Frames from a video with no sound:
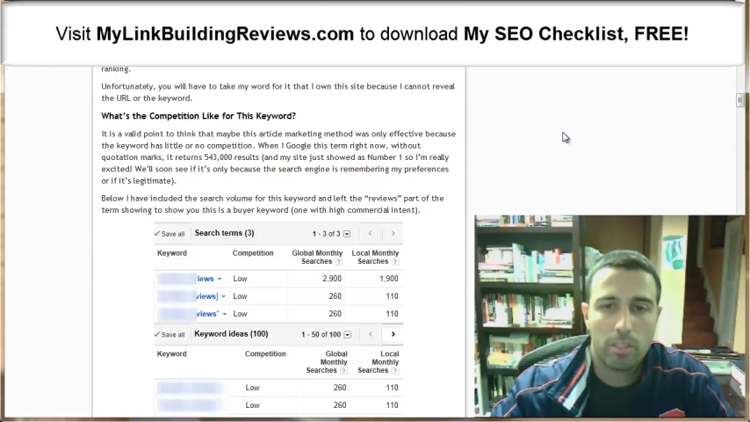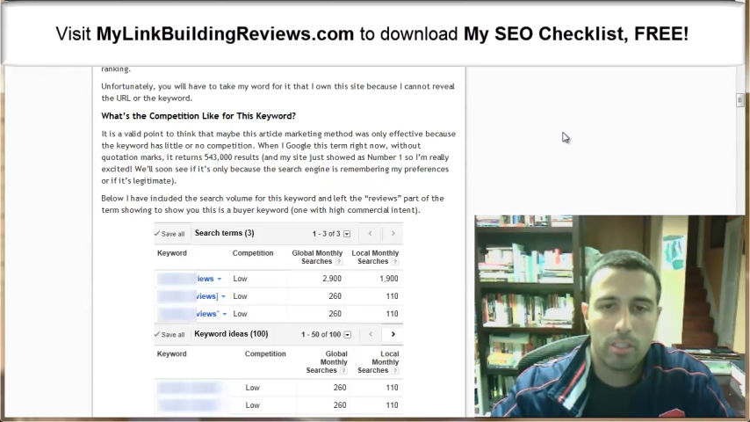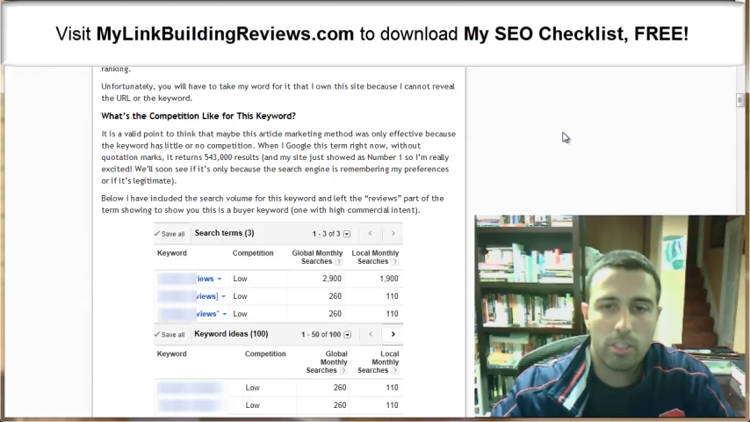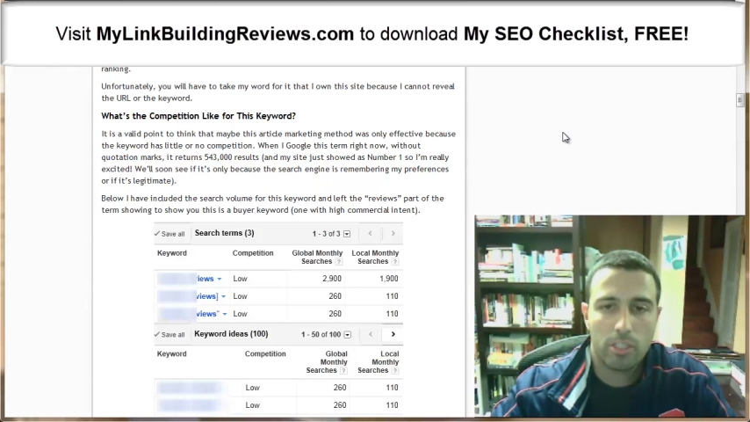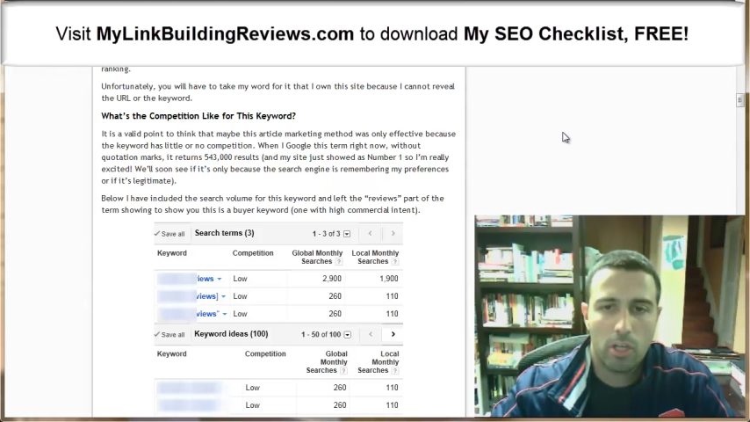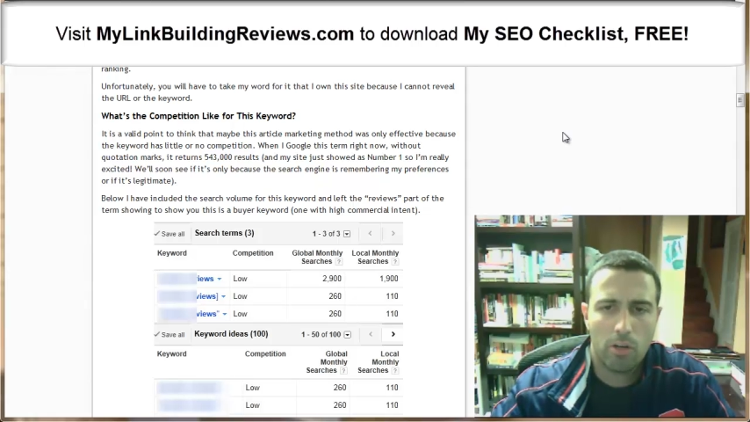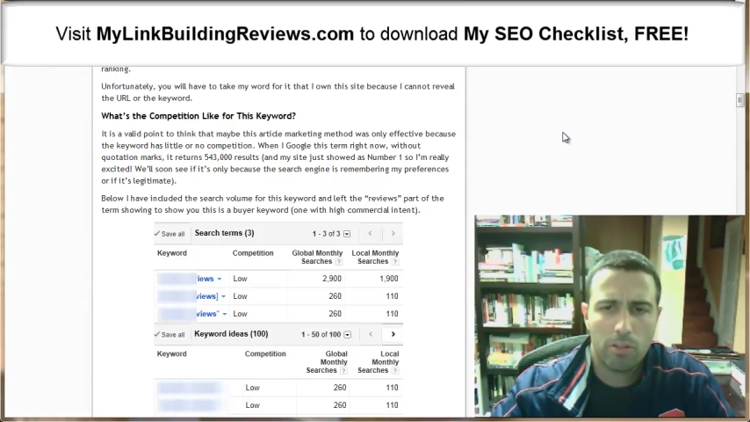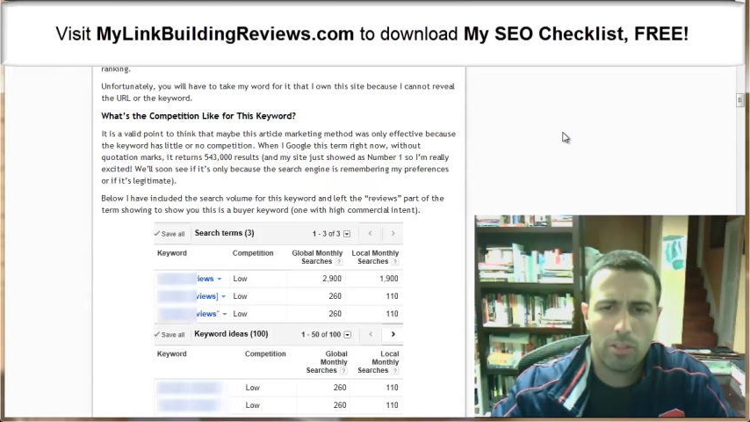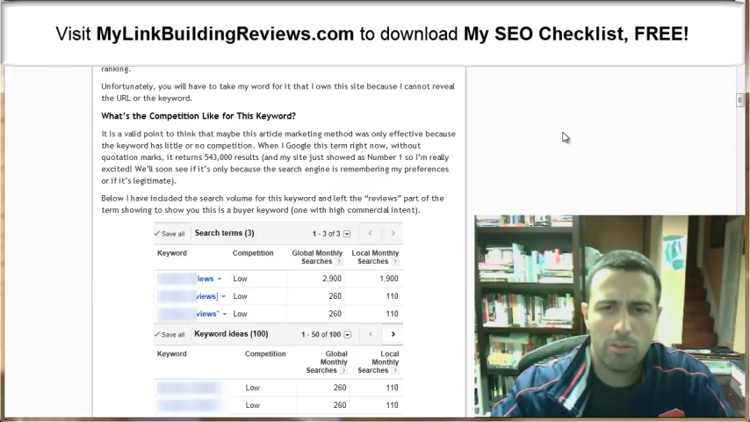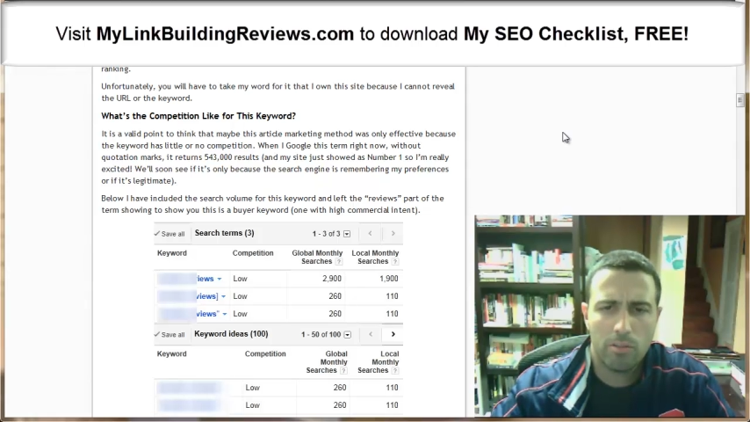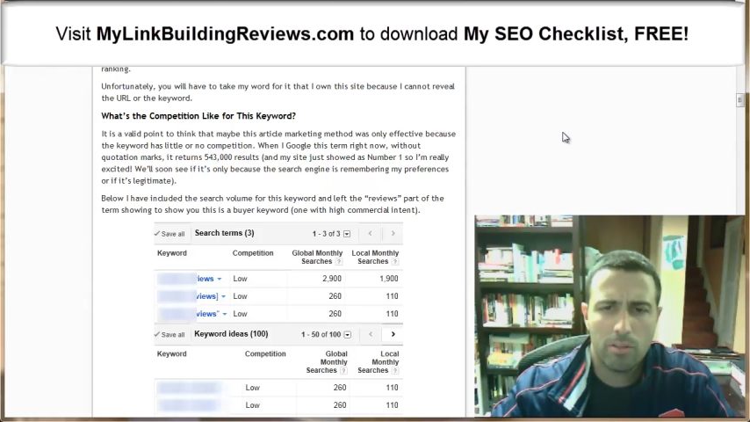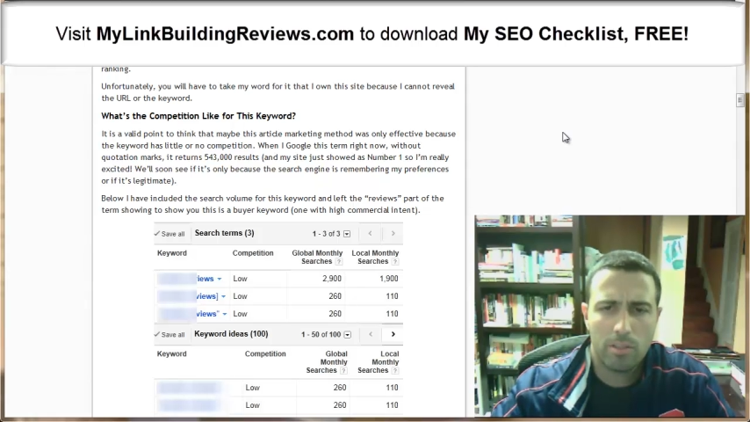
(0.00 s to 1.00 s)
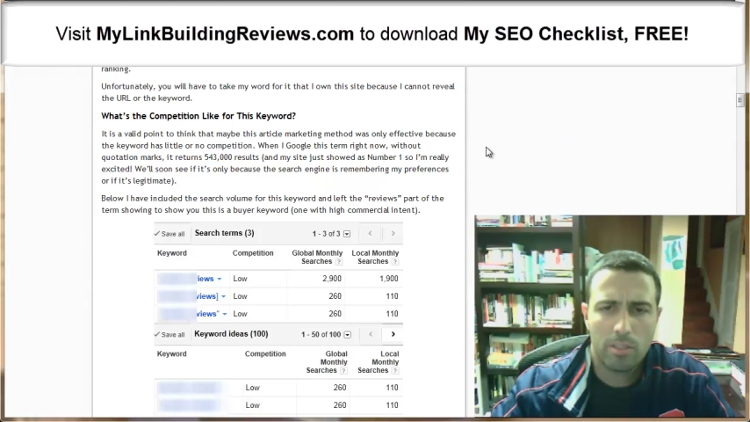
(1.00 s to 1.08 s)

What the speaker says: to show you